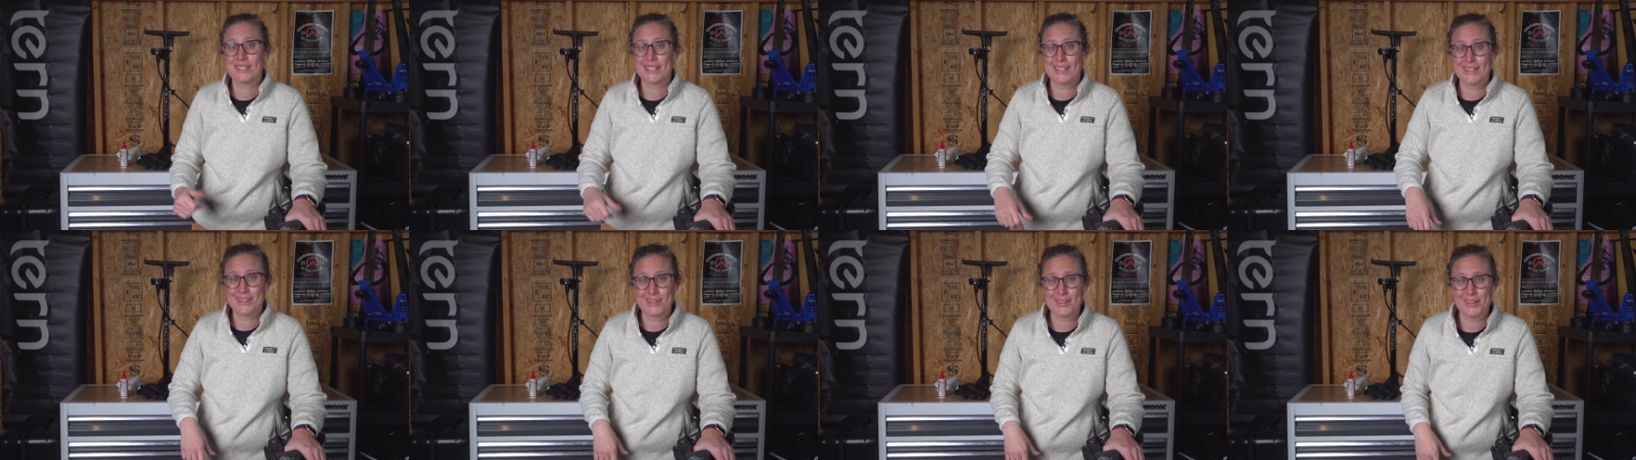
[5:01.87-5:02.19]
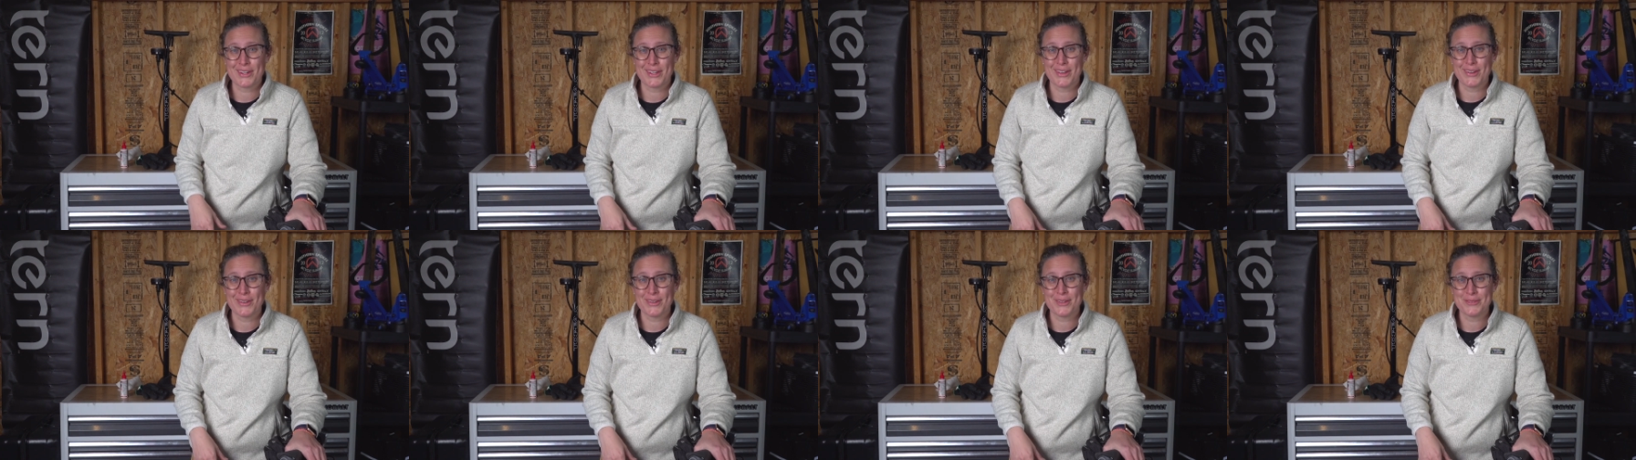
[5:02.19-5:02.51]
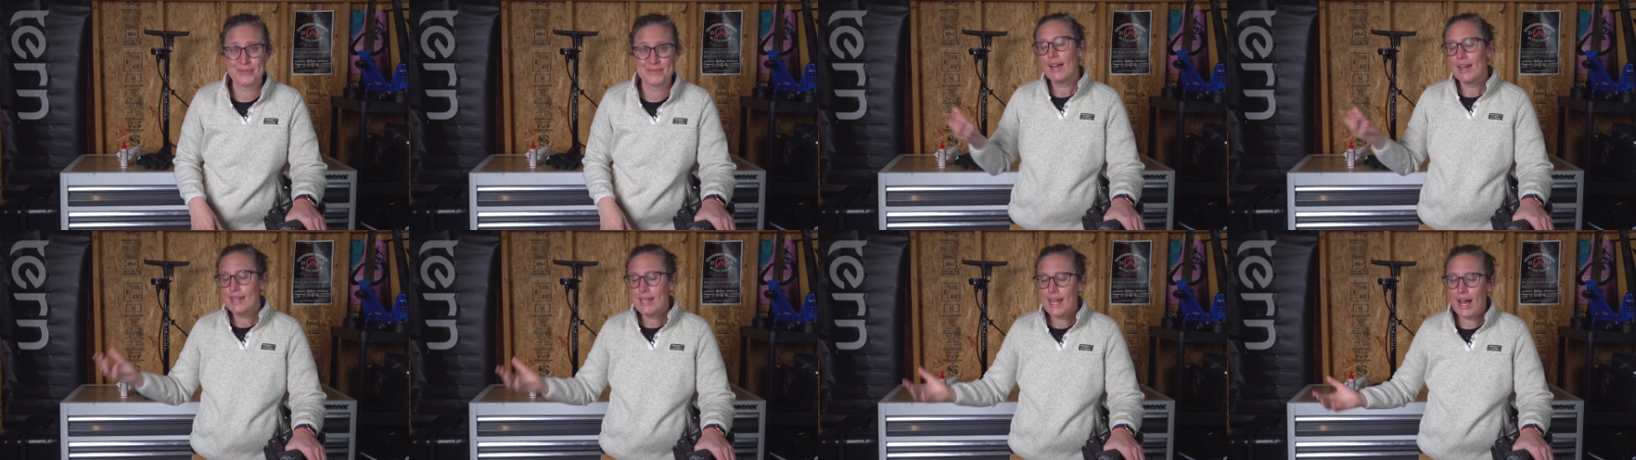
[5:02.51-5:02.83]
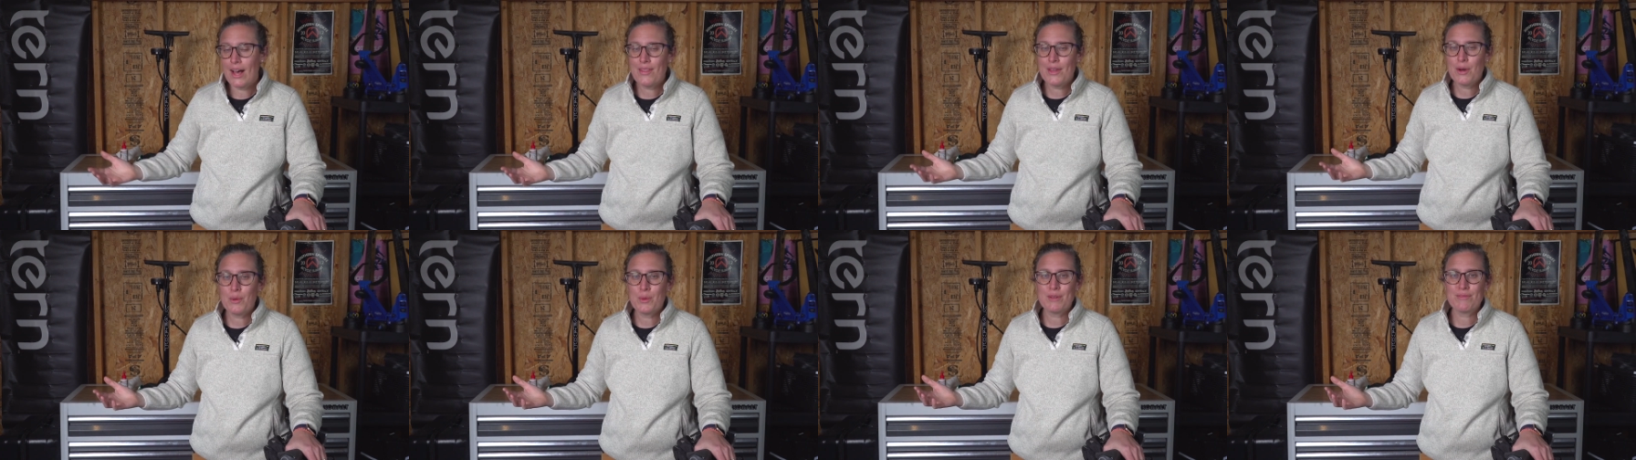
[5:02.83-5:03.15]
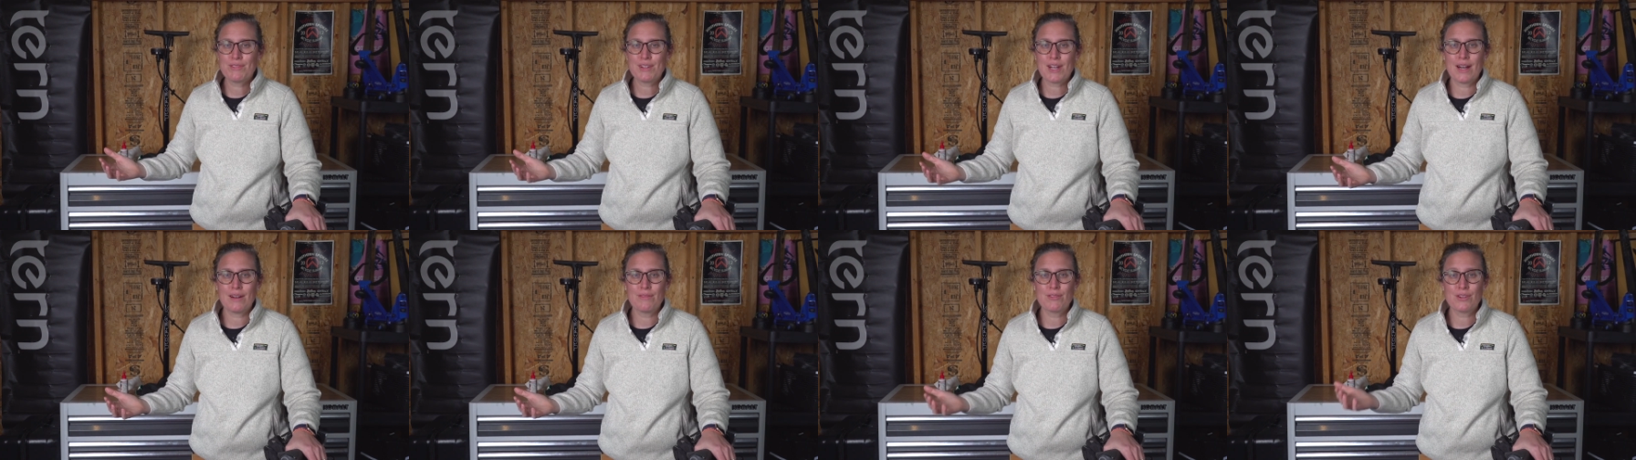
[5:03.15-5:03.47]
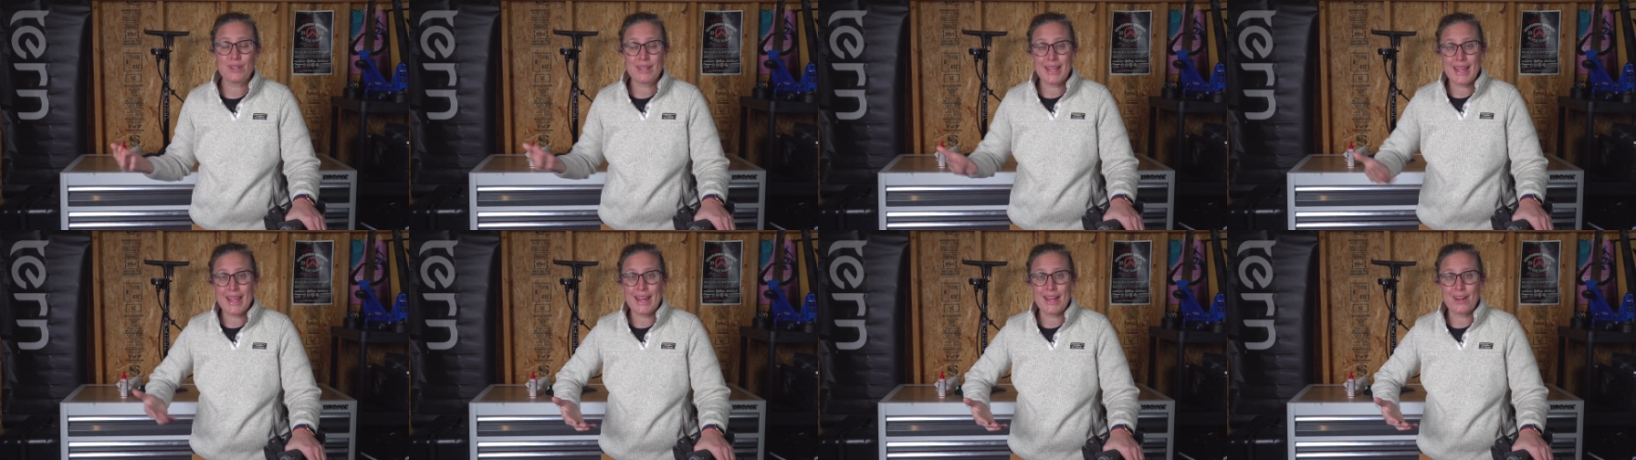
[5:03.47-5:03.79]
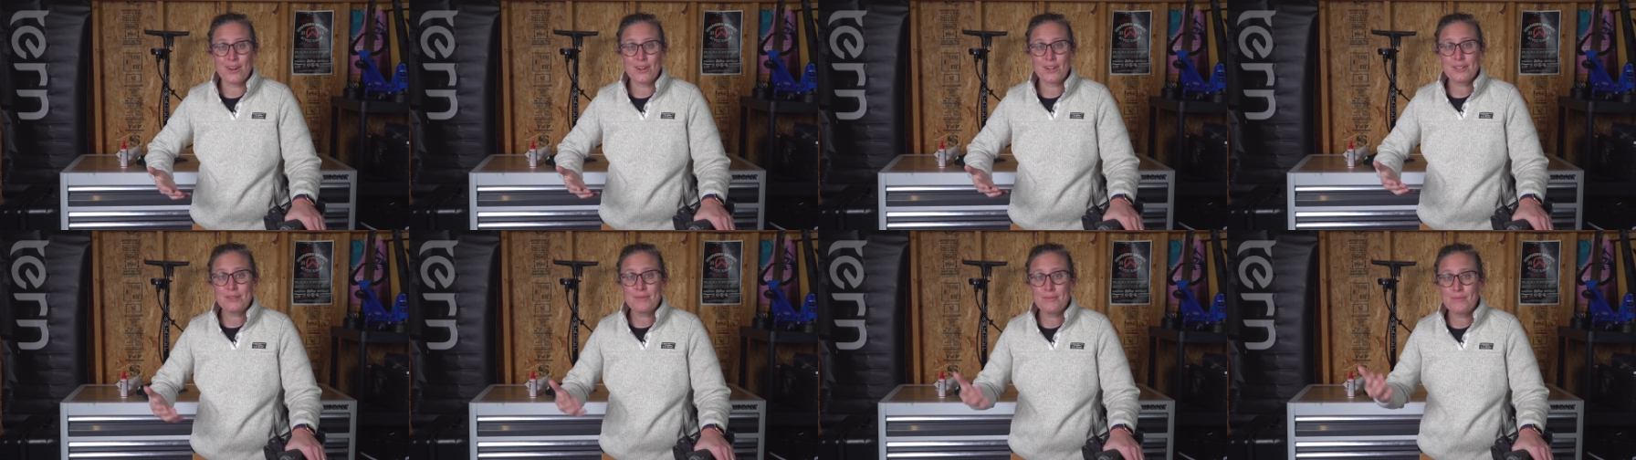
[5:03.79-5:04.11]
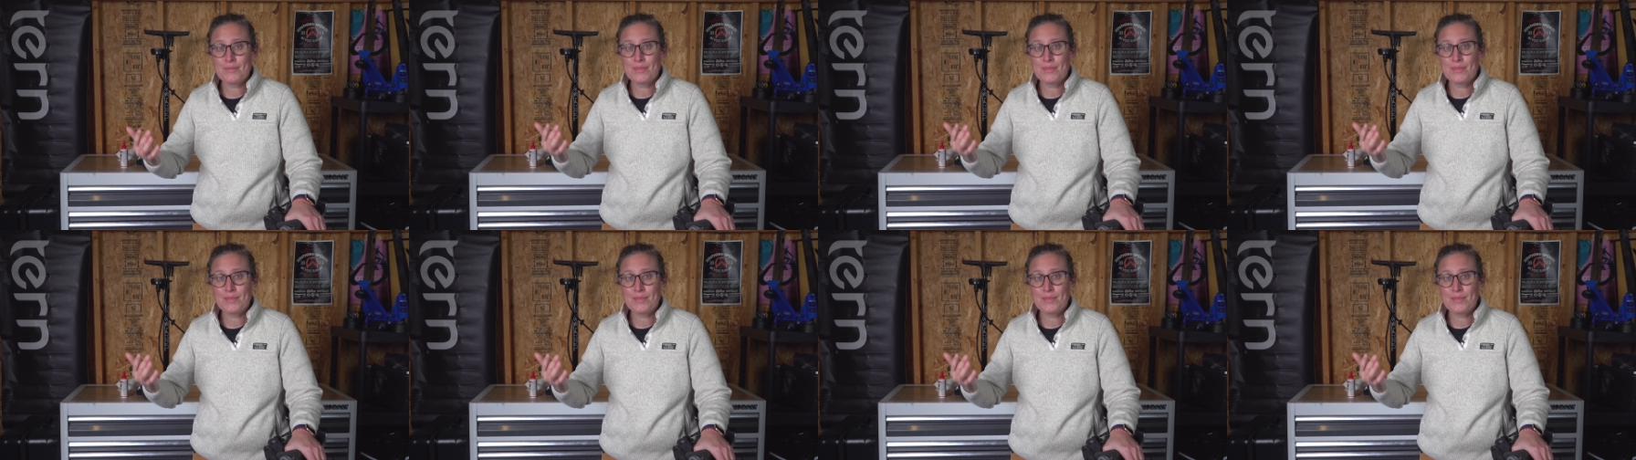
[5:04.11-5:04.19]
under you. Now that we've covered air,